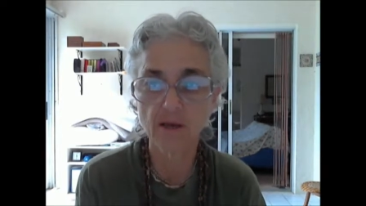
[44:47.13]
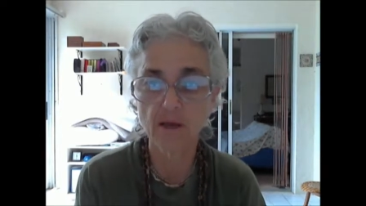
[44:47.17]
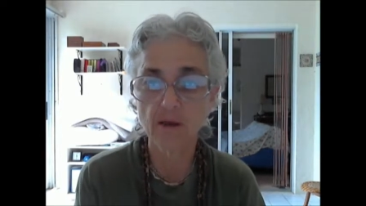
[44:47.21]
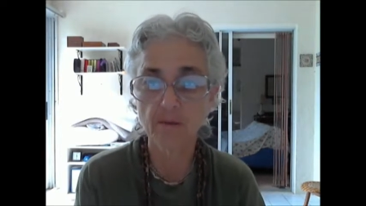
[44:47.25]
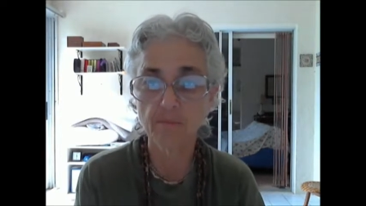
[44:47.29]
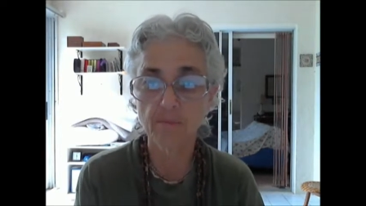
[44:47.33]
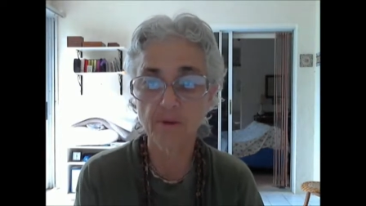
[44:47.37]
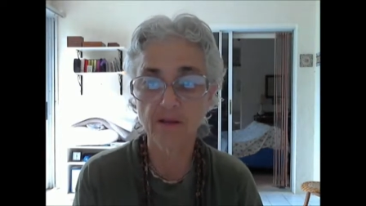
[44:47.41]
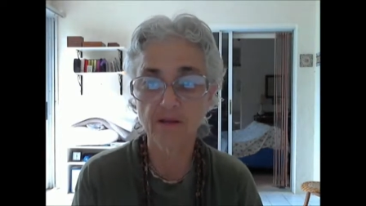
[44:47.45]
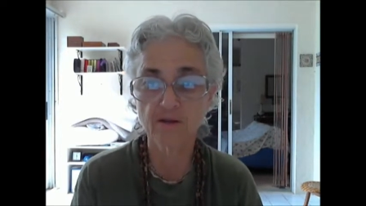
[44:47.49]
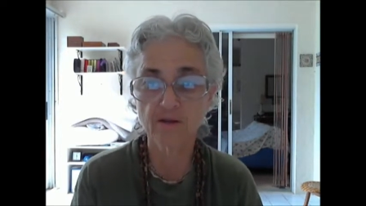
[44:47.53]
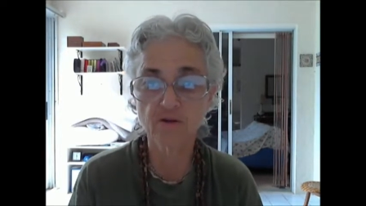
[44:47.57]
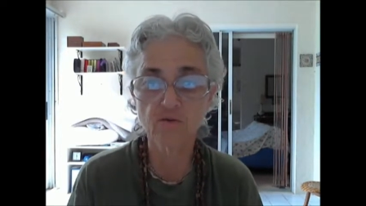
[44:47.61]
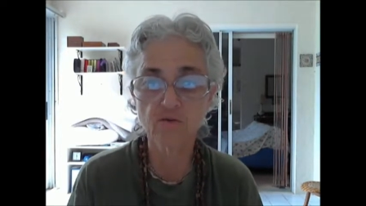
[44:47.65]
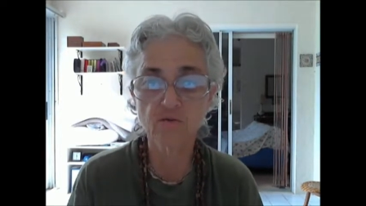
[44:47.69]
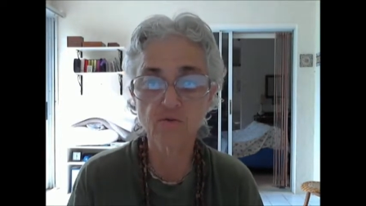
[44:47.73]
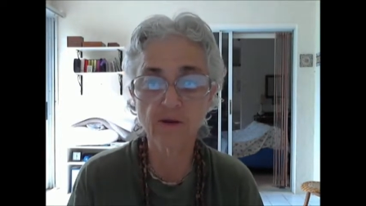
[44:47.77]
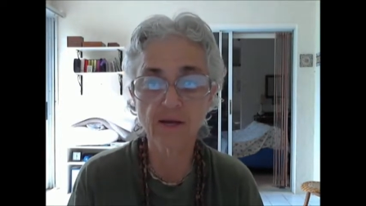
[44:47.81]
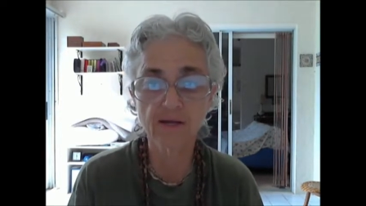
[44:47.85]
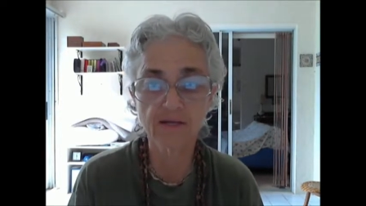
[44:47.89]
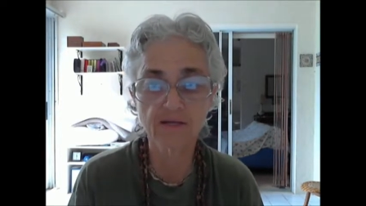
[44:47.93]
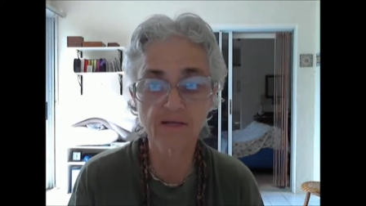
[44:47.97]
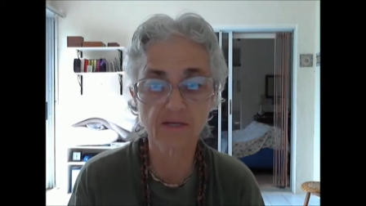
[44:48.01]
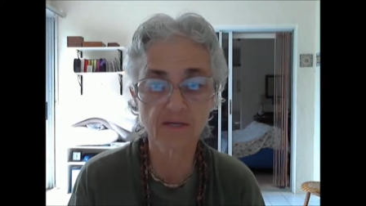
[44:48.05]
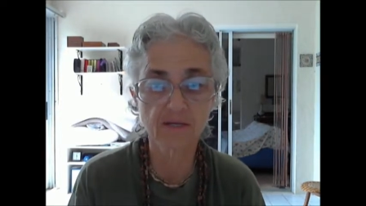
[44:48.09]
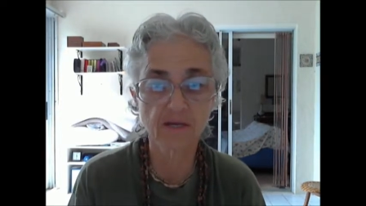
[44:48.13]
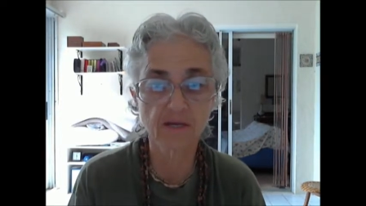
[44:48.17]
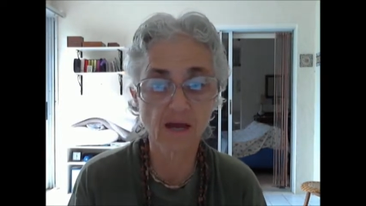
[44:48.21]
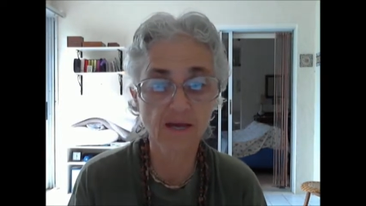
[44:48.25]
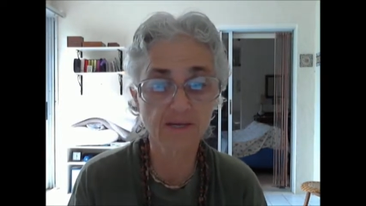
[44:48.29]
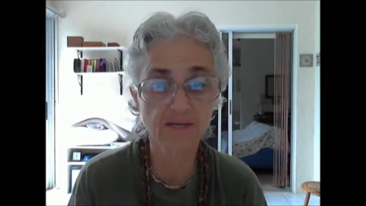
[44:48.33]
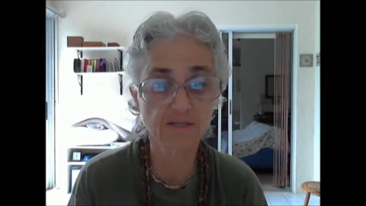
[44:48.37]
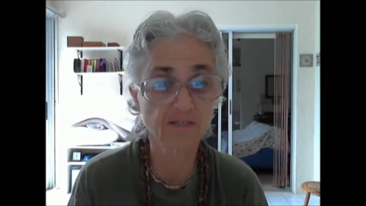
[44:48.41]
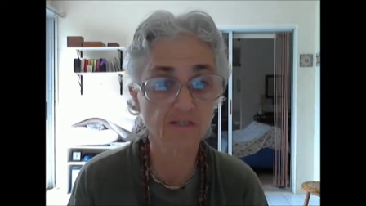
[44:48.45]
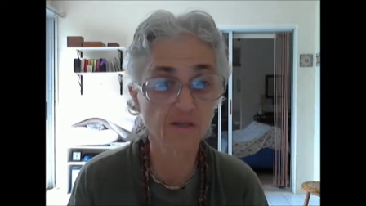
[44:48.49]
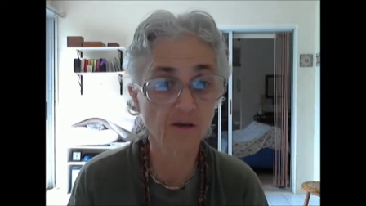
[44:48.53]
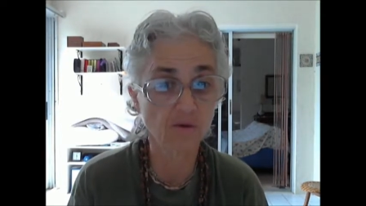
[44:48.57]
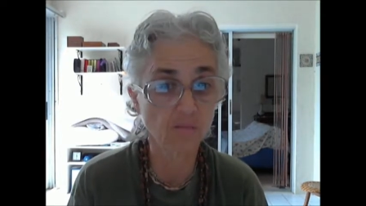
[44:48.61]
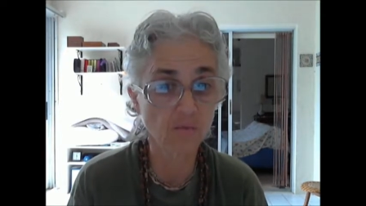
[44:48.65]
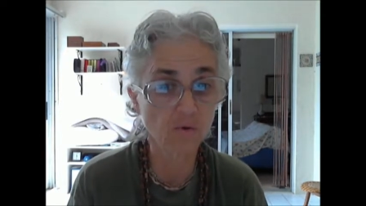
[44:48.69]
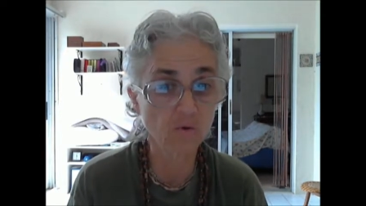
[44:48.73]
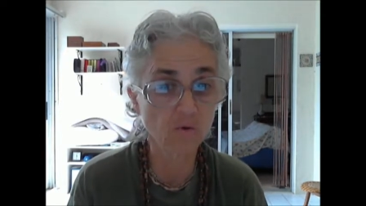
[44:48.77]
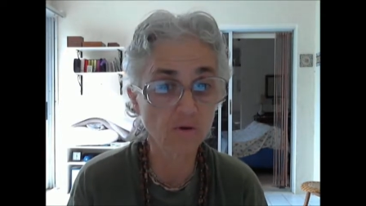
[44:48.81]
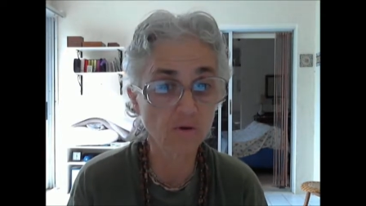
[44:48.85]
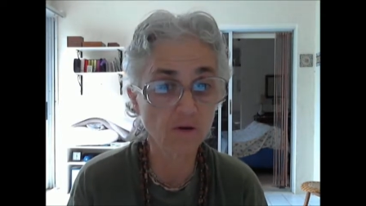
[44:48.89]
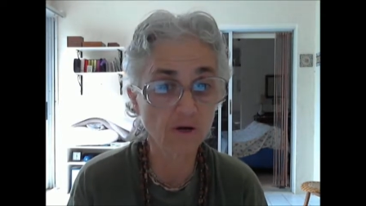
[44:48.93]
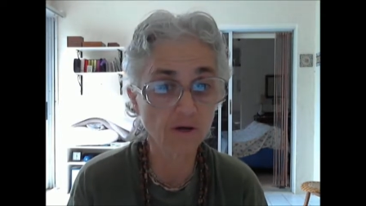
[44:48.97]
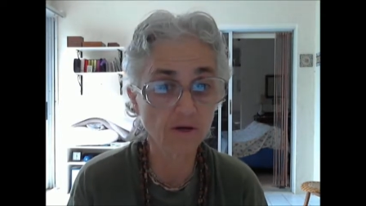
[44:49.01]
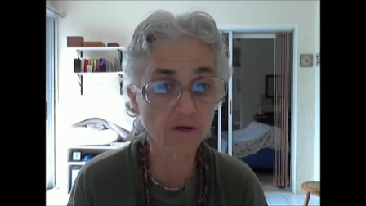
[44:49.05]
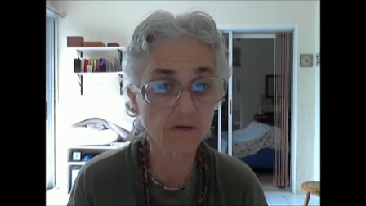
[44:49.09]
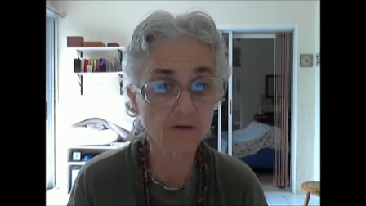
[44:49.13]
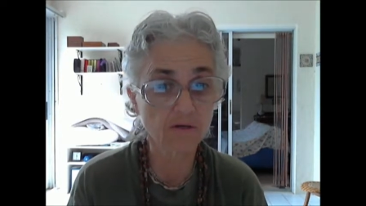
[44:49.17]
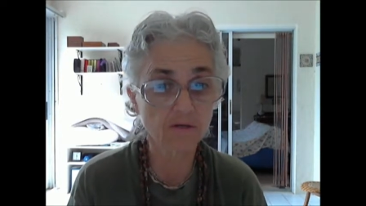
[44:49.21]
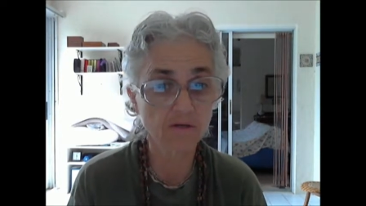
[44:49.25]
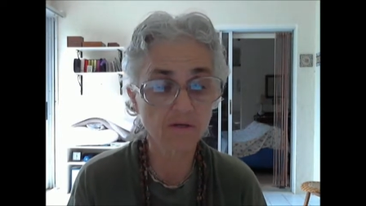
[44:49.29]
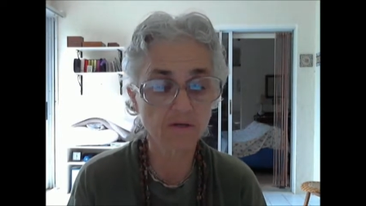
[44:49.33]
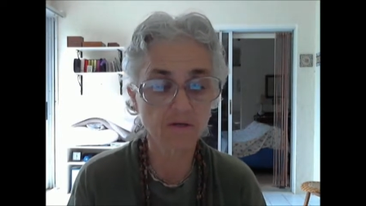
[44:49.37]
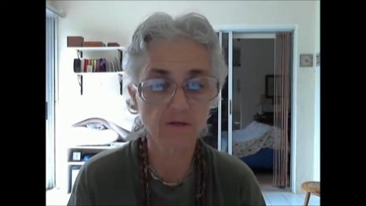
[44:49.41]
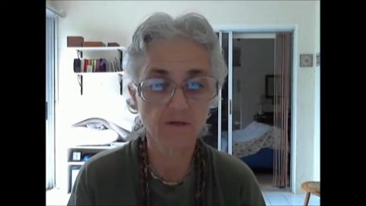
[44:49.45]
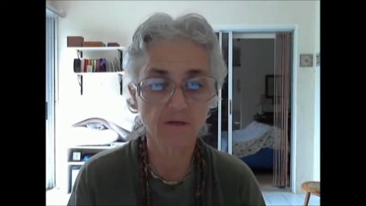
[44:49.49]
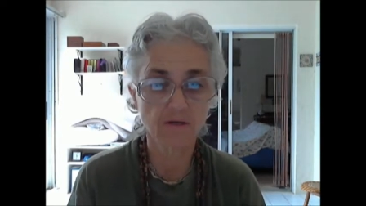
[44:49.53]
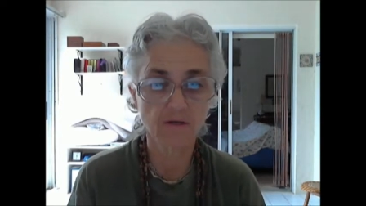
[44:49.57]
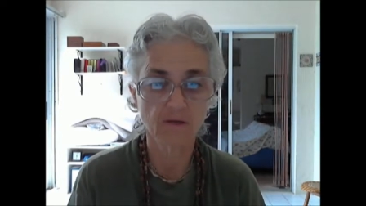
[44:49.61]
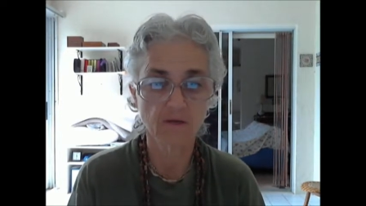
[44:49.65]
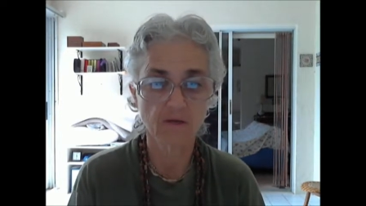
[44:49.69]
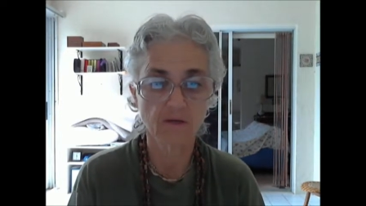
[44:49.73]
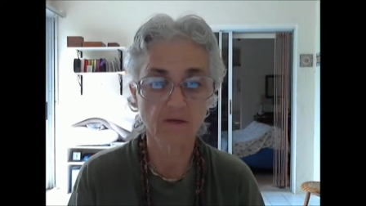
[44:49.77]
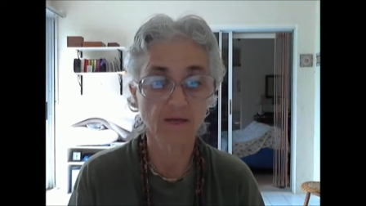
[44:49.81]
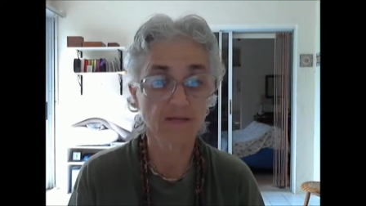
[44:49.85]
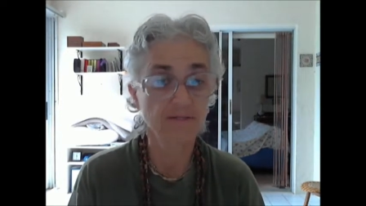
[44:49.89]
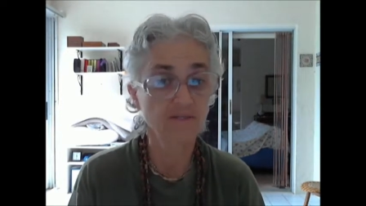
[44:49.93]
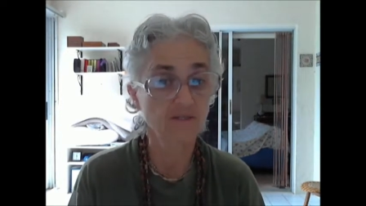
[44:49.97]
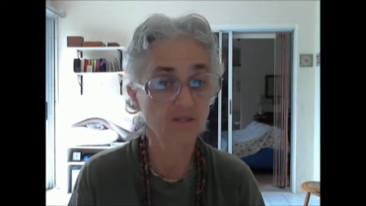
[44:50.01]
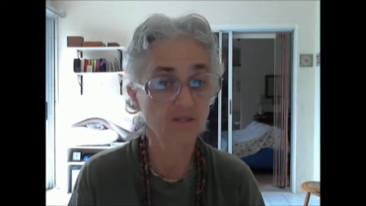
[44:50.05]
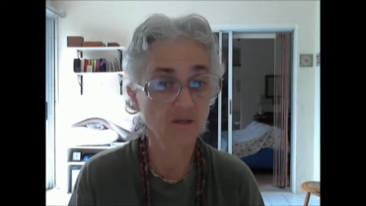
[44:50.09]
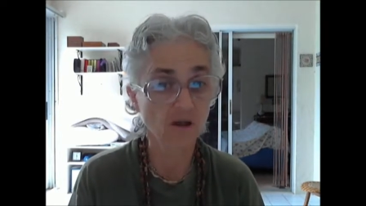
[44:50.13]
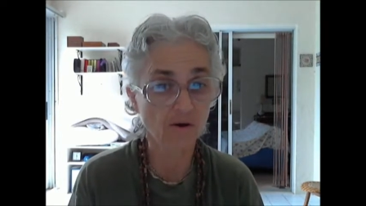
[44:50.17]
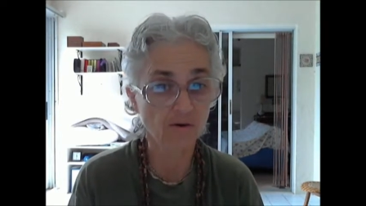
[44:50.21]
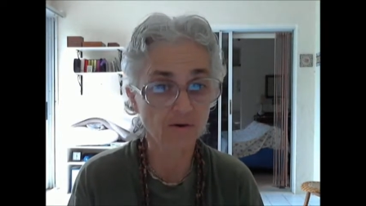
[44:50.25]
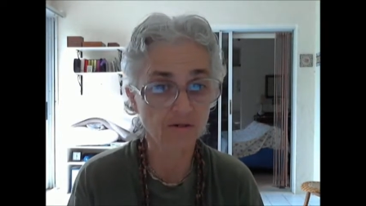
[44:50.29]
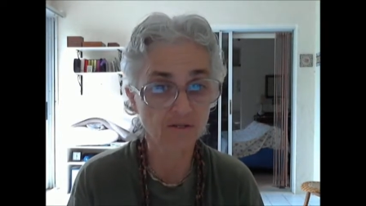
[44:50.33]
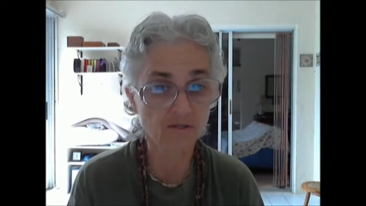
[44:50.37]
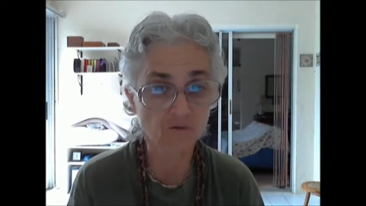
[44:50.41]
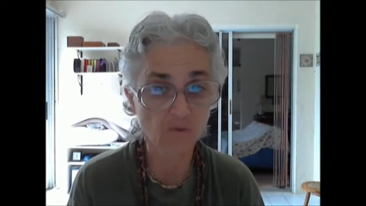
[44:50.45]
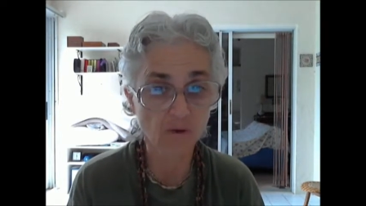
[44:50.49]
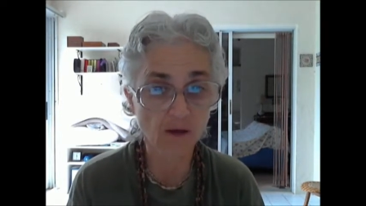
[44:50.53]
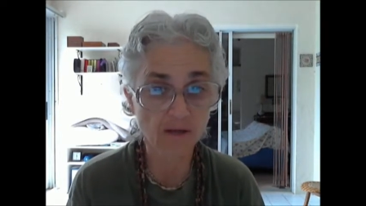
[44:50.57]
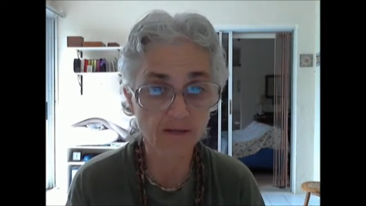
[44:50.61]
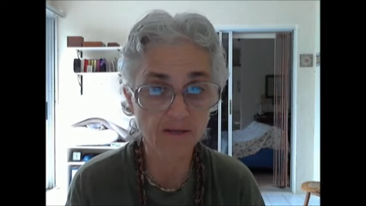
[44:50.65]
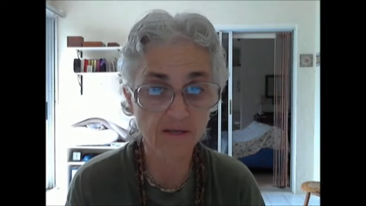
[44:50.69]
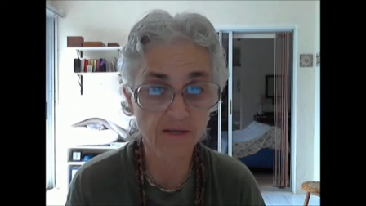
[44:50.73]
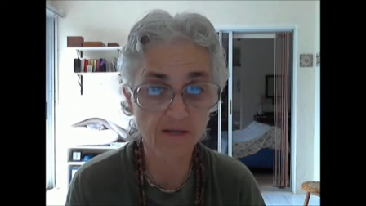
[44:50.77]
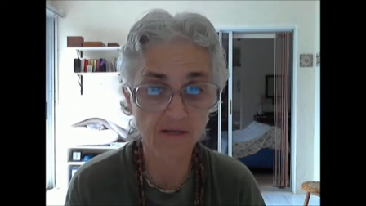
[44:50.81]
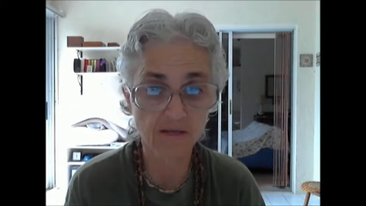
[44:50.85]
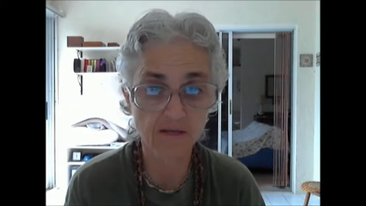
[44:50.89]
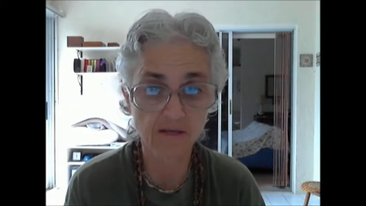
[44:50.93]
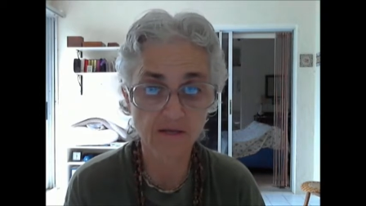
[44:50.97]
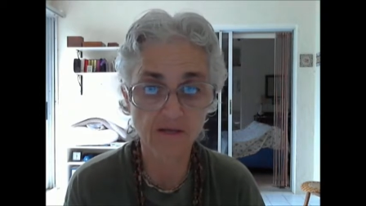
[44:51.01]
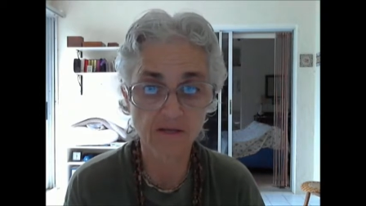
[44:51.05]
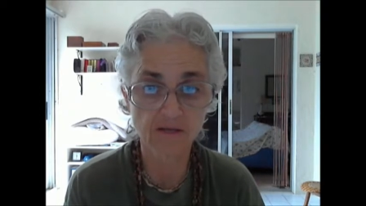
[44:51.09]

but I do recognize Yamuna and Saraswati.